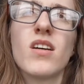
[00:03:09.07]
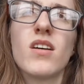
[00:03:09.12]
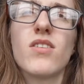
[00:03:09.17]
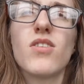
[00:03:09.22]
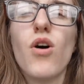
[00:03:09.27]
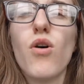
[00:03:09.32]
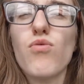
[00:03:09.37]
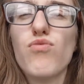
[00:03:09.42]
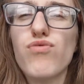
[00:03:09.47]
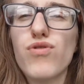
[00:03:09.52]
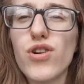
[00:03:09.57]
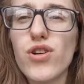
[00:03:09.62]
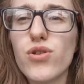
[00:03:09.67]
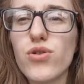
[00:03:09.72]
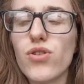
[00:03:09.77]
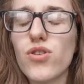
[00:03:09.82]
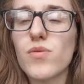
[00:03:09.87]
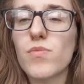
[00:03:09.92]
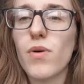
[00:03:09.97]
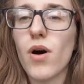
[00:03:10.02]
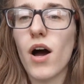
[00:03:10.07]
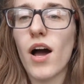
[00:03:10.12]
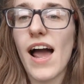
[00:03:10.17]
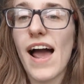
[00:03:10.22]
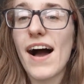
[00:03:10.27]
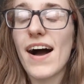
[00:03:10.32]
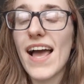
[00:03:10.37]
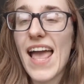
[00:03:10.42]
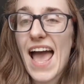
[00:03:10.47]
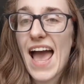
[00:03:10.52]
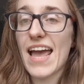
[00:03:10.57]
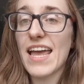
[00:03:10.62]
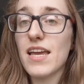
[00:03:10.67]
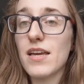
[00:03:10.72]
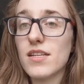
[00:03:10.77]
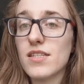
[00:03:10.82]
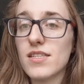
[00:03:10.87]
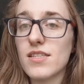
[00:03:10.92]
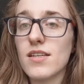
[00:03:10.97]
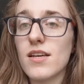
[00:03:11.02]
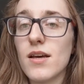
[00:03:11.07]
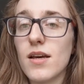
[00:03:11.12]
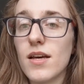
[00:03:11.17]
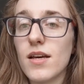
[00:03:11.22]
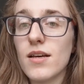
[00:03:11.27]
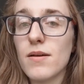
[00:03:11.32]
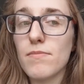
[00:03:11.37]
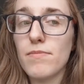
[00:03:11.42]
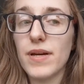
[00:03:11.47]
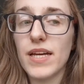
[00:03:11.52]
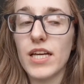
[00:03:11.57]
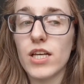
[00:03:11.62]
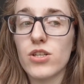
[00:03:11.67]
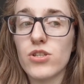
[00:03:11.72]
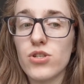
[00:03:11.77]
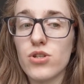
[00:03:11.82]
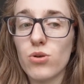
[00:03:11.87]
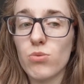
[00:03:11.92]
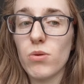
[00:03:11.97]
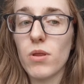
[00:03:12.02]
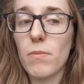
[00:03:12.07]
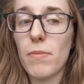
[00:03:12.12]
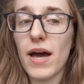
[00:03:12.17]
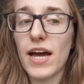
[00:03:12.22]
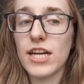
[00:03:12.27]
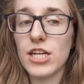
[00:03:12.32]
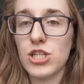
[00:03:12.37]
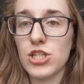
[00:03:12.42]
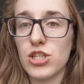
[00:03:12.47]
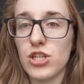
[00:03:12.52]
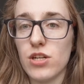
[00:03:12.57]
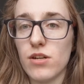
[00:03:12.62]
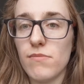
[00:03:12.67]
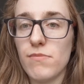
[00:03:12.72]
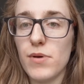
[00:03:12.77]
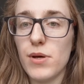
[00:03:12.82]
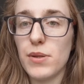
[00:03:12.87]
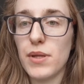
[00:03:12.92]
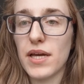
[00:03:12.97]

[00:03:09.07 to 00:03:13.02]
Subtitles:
not rude, but I hate being stood with a patient.